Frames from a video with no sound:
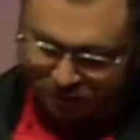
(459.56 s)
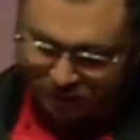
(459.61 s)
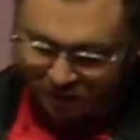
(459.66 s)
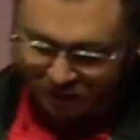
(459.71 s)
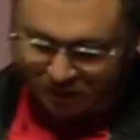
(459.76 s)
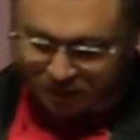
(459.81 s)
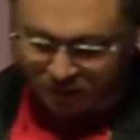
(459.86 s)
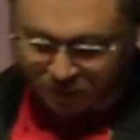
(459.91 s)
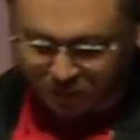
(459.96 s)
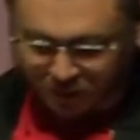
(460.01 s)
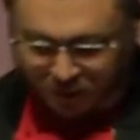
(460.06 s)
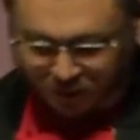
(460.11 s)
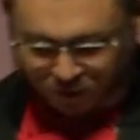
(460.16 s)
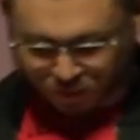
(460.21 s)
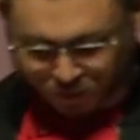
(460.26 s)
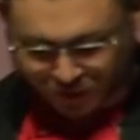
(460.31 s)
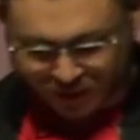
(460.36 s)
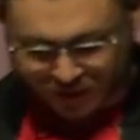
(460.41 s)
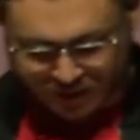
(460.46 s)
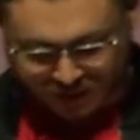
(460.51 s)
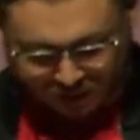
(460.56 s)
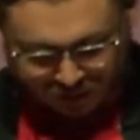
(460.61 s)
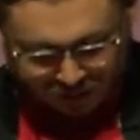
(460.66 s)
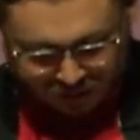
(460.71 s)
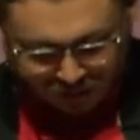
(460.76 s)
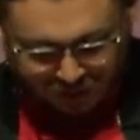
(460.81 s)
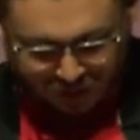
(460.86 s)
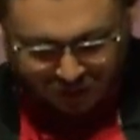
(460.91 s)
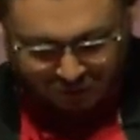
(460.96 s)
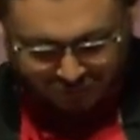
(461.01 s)
2 Timothy
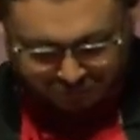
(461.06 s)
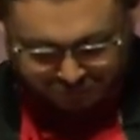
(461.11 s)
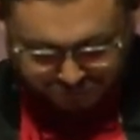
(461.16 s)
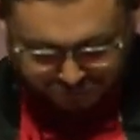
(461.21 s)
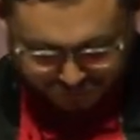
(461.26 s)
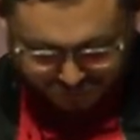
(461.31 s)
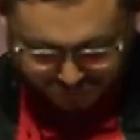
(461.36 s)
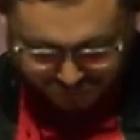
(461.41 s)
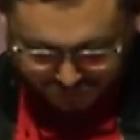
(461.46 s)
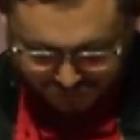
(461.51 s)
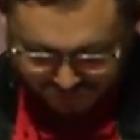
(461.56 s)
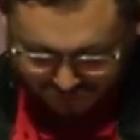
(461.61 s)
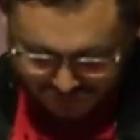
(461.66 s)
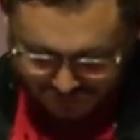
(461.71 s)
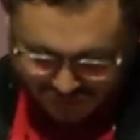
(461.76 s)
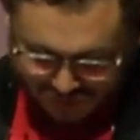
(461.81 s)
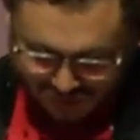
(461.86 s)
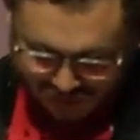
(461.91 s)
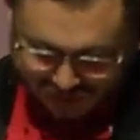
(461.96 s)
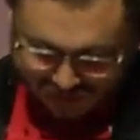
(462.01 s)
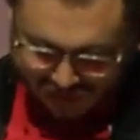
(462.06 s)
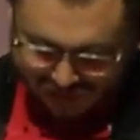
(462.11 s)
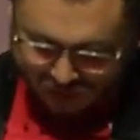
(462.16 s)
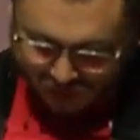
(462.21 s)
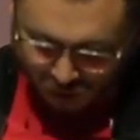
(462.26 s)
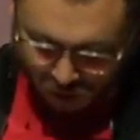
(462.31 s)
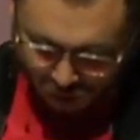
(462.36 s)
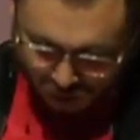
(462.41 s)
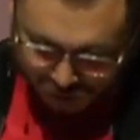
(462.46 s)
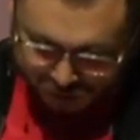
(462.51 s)
3:16, says,
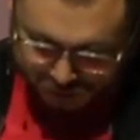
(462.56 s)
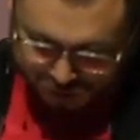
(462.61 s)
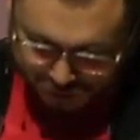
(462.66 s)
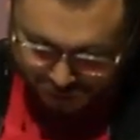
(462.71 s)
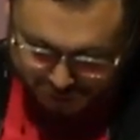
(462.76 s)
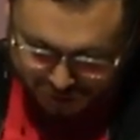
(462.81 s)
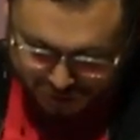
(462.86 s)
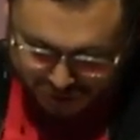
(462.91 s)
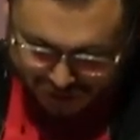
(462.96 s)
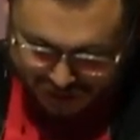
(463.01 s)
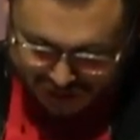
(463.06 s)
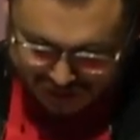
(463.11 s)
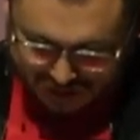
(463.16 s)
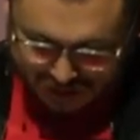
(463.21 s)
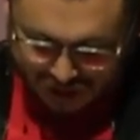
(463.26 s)
all Scripture is